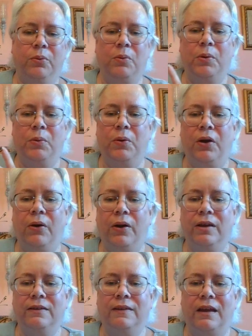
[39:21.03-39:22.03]
Remember how
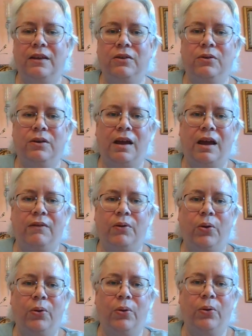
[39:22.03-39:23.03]
I said you could have a
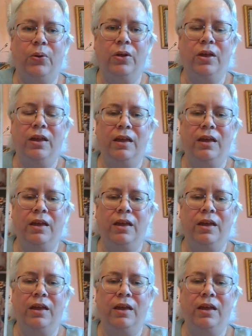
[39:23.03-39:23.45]
whole